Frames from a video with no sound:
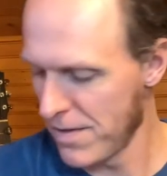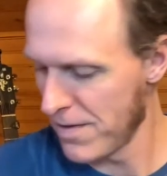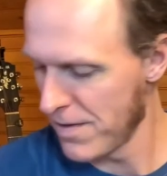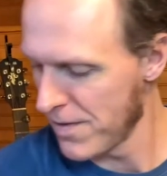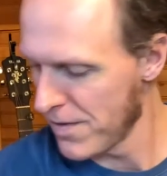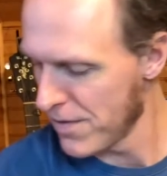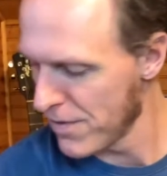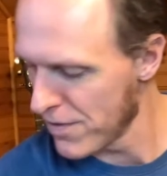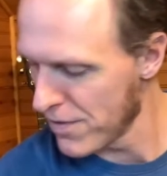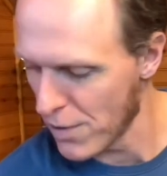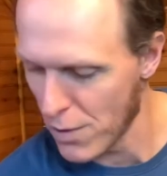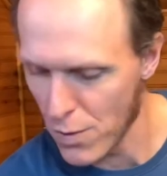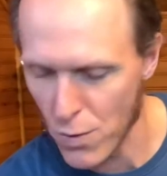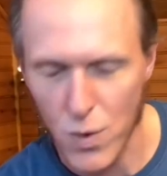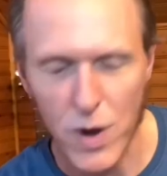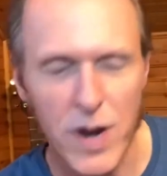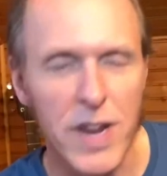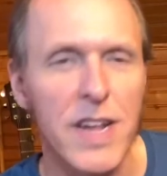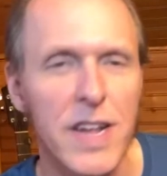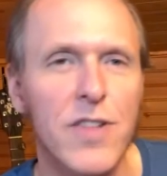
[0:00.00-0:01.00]
So
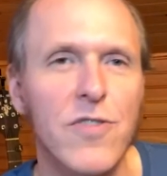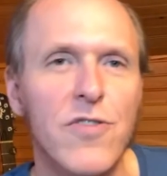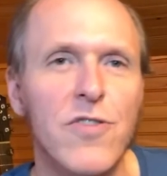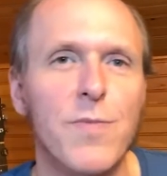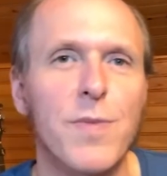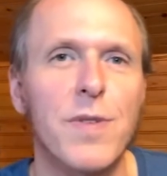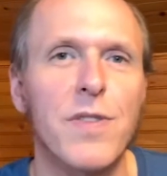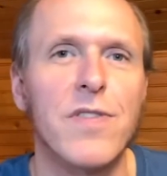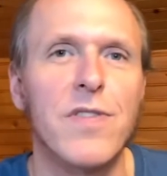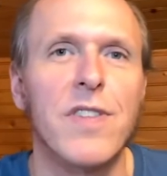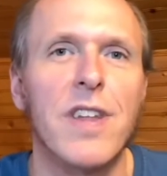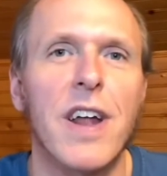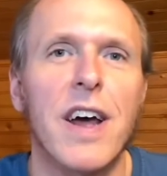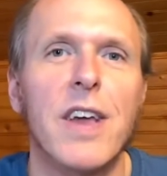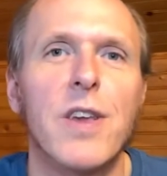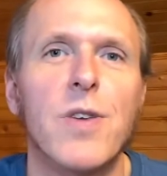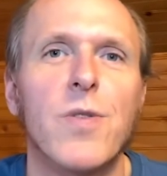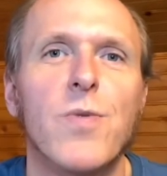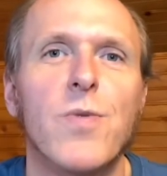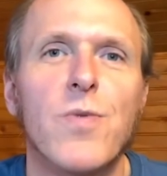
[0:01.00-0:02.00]
what instruments did I
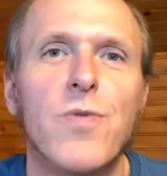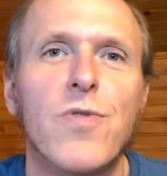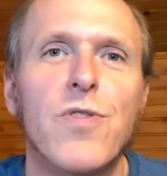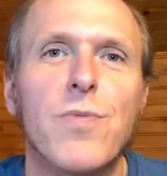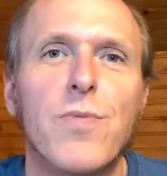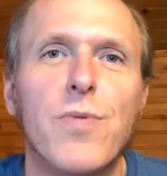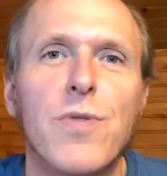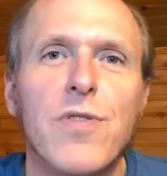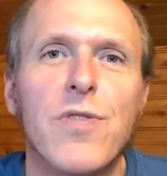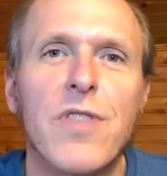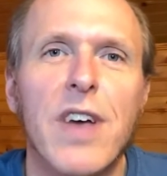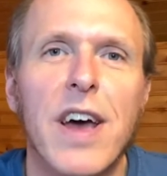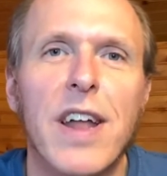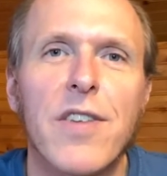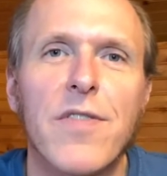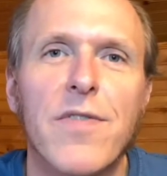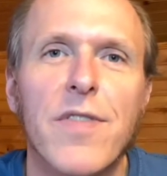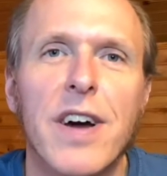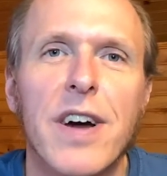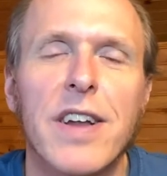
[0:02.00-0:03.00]
use to put
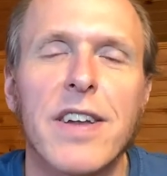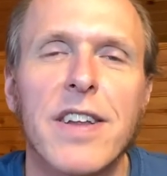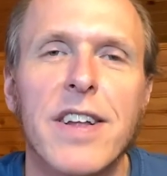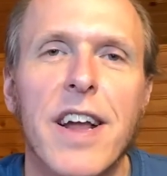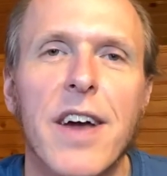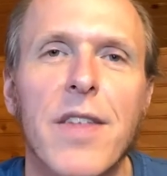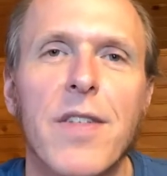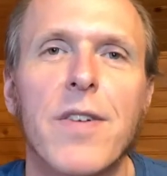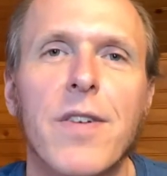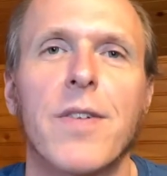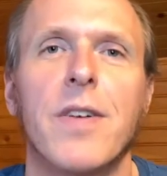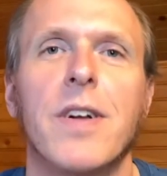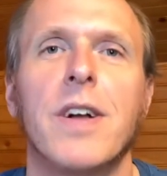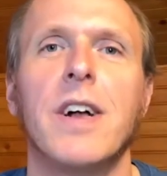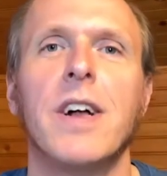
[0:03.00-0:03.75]
Satisfied together?